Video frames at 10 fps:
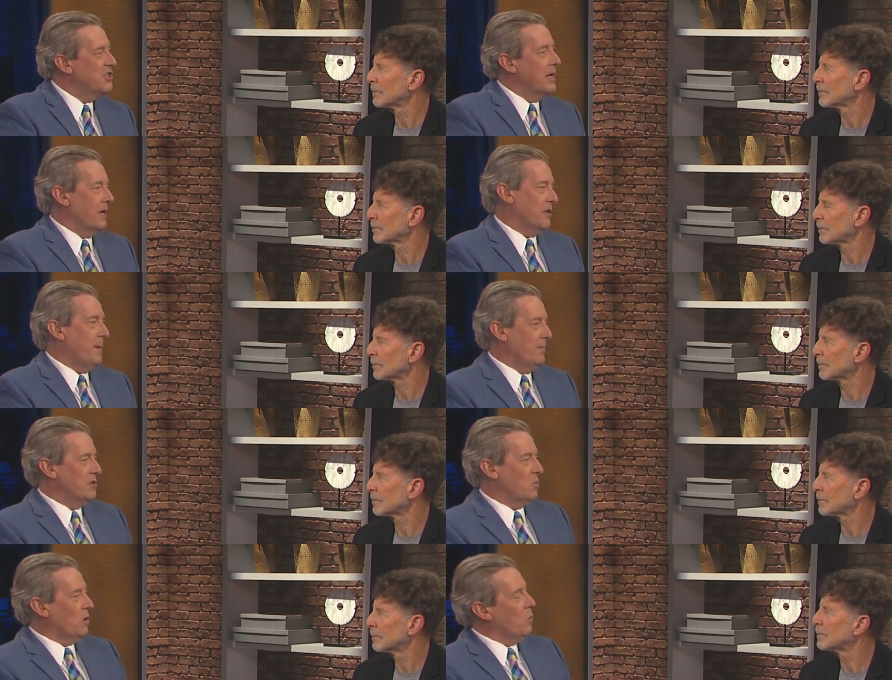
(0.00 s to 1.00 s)
Speaker 1: seeing other
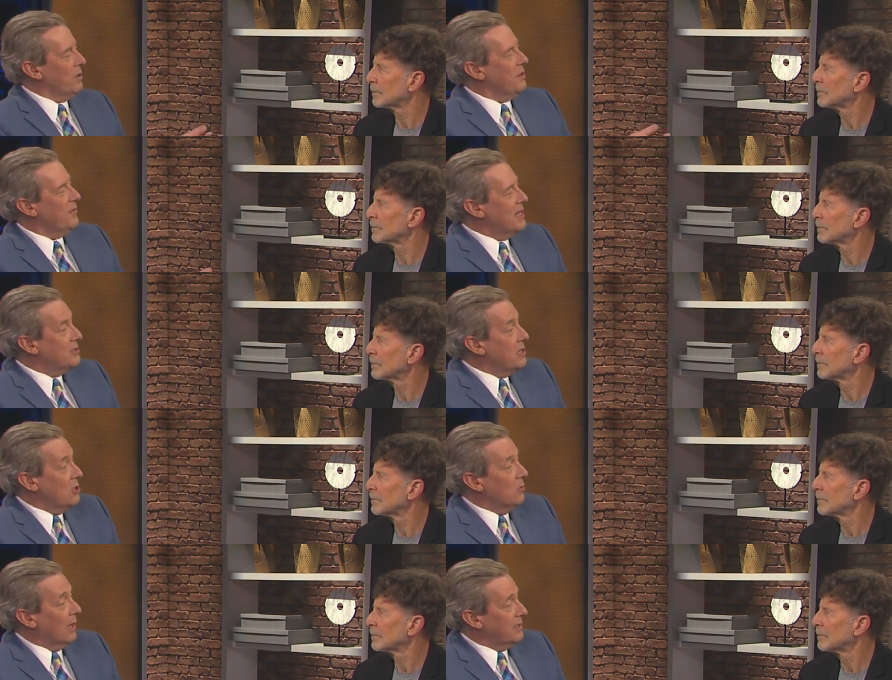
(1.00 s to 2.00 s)
people's work. What are the things that
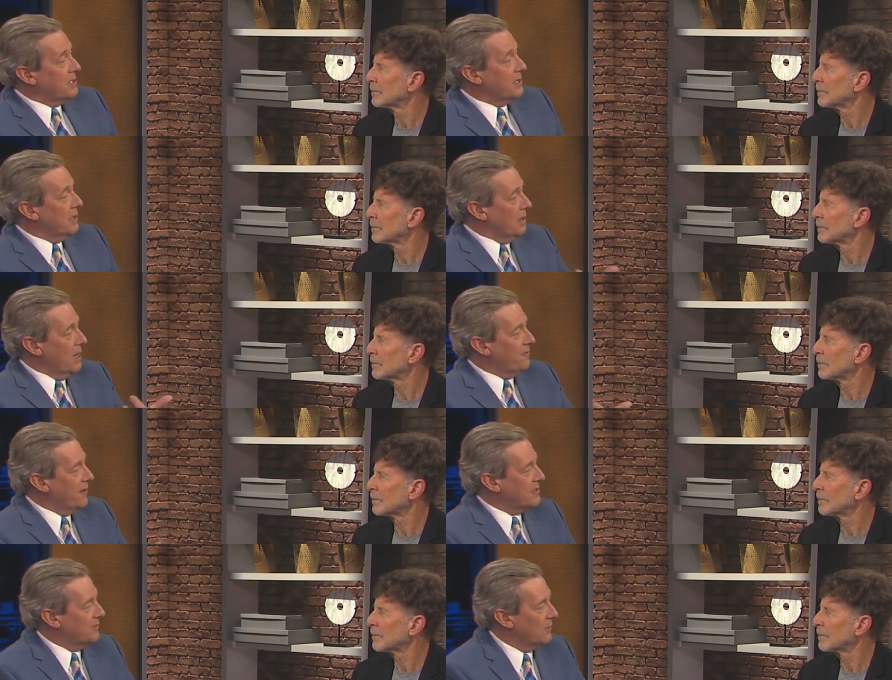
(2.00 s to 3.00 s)
you like to see at a
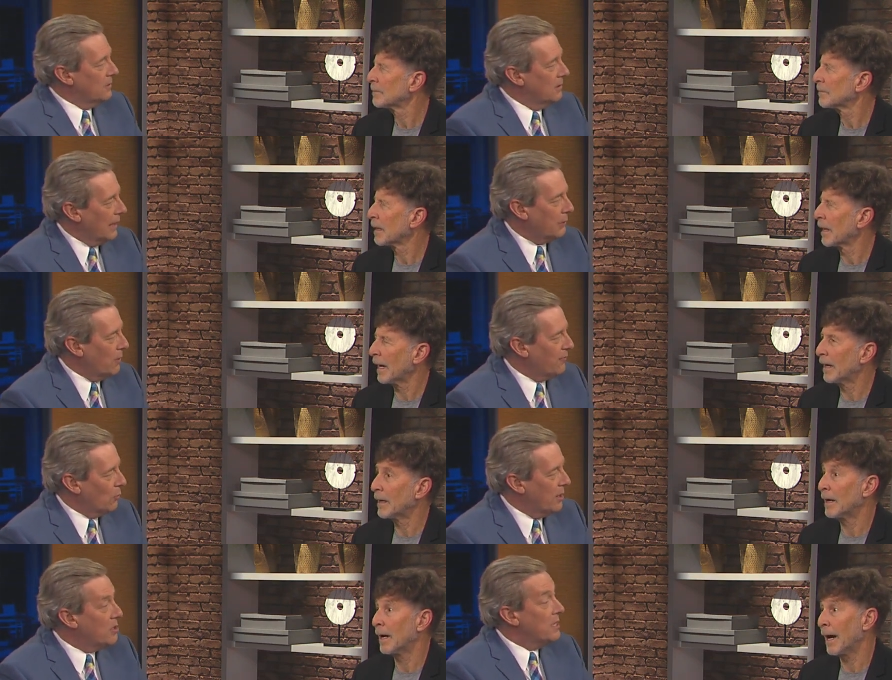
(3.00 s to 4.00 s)
festival like
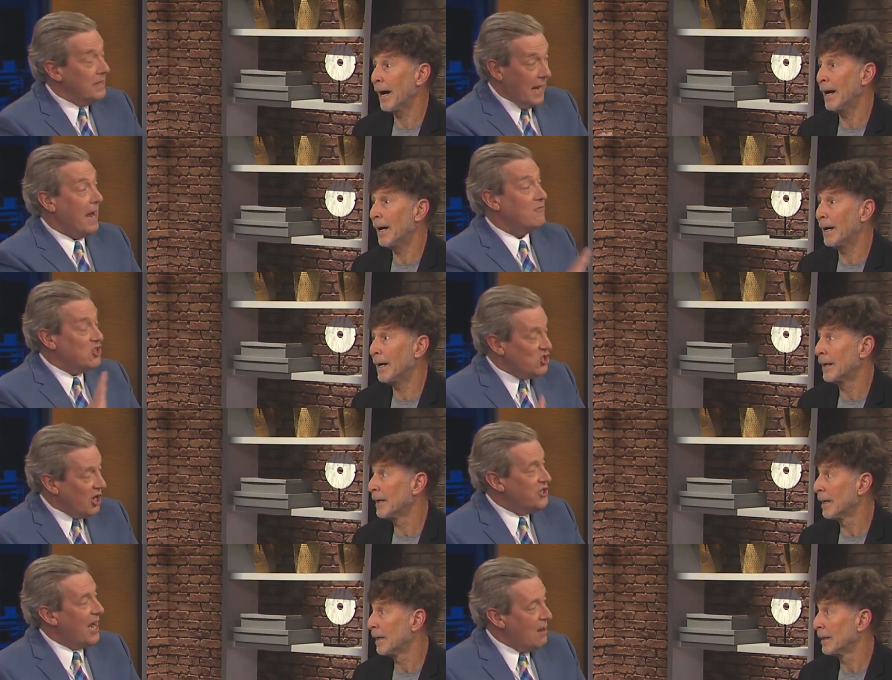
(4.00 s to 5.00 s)
Riverrun? They have
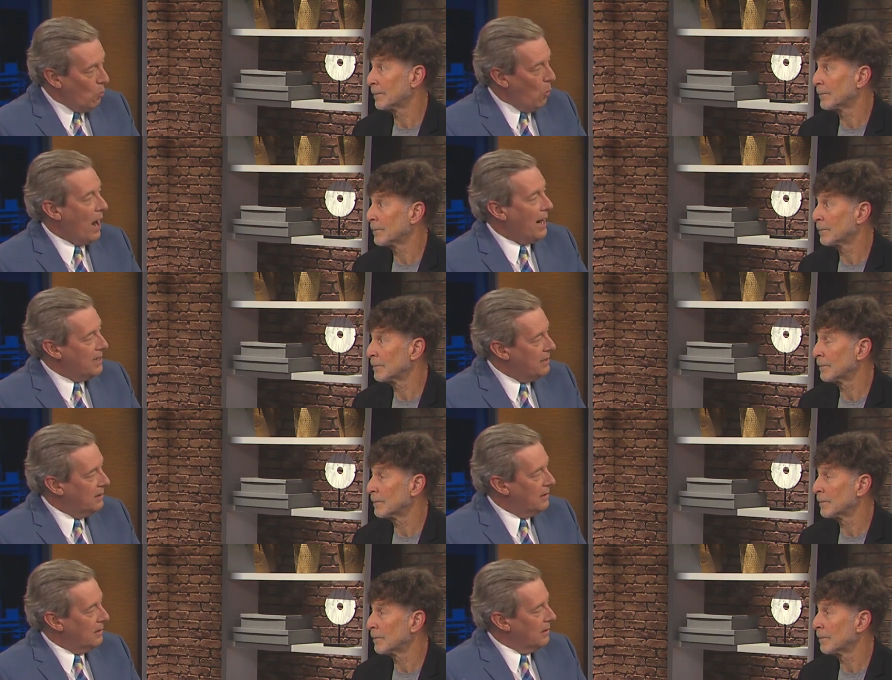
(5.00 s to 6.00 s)
such a wide
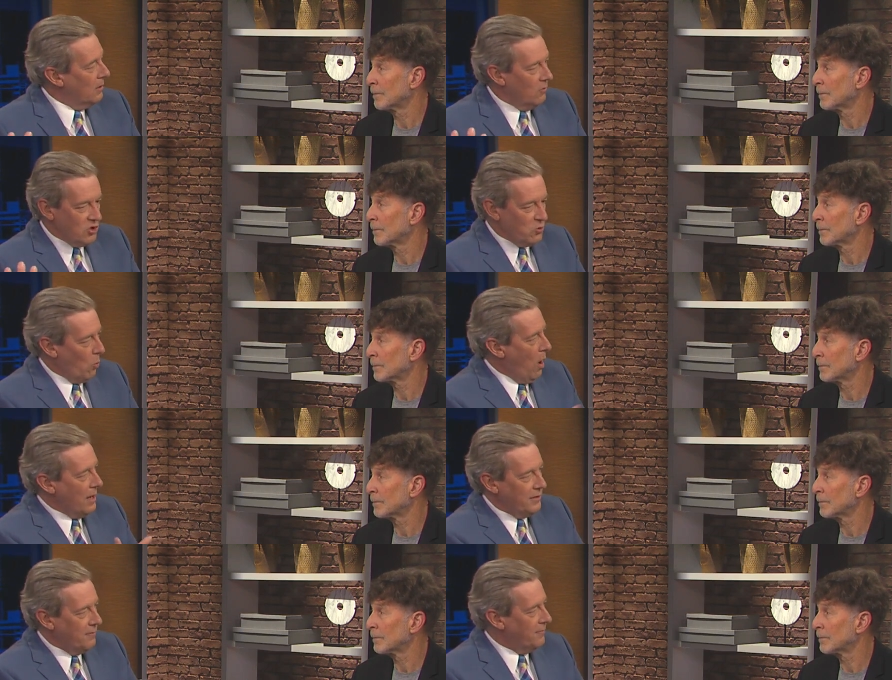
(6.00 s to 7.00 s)

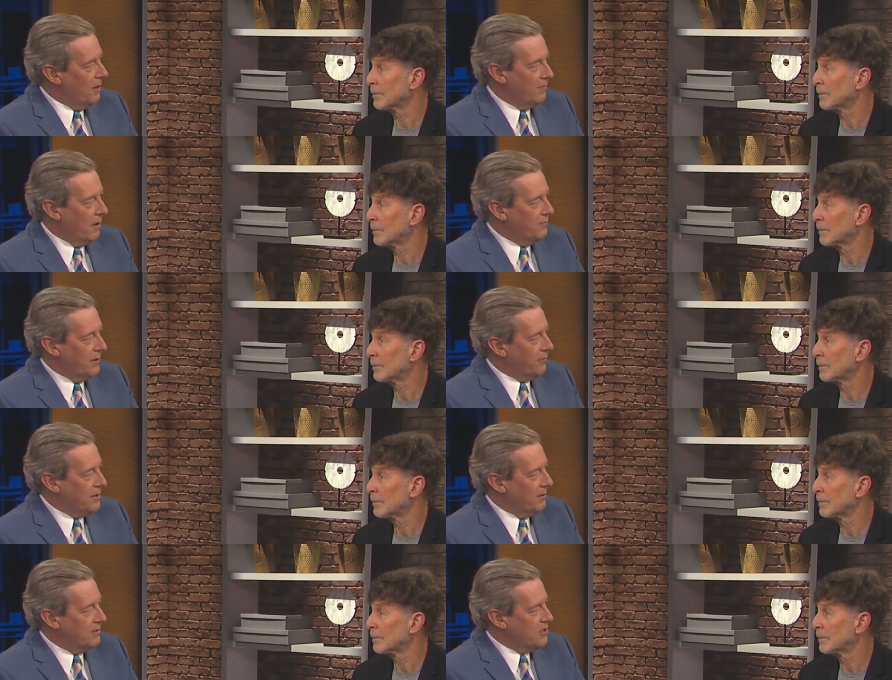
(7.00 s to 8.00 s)
swath of
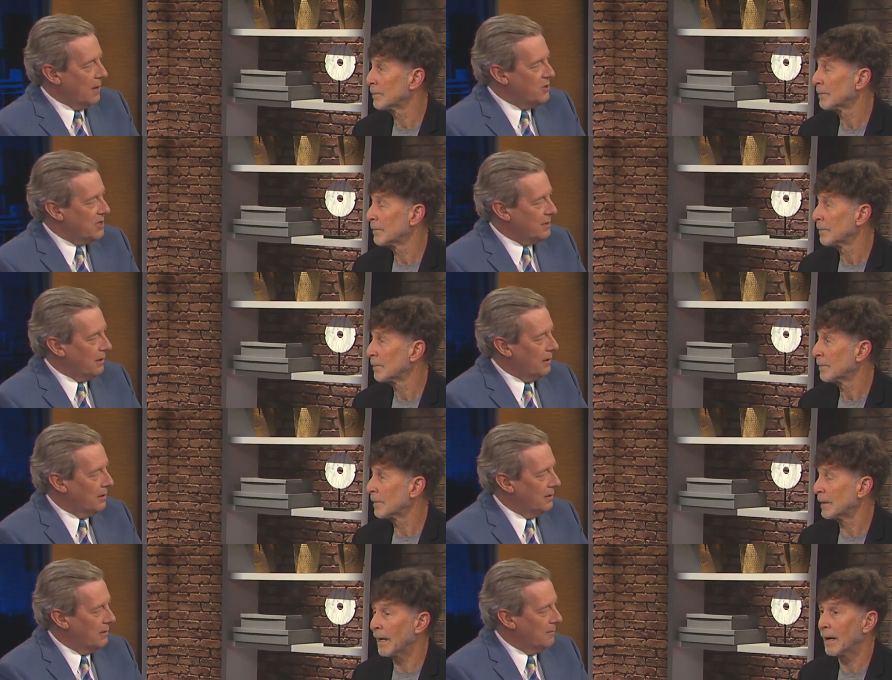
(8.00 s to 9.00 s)
different subjects there.
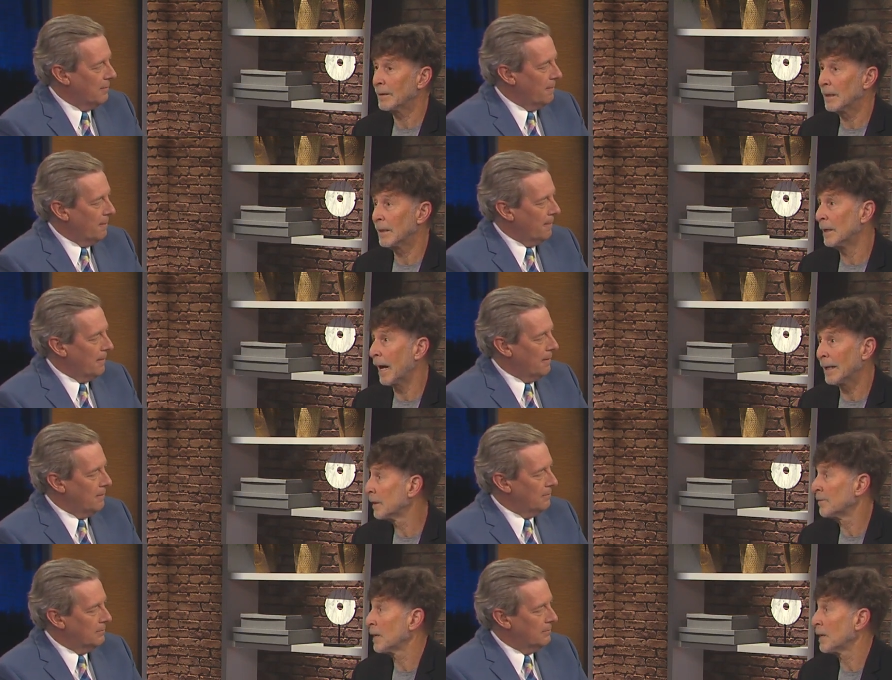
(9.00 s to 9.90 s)
Speaker 2: Yeah, I love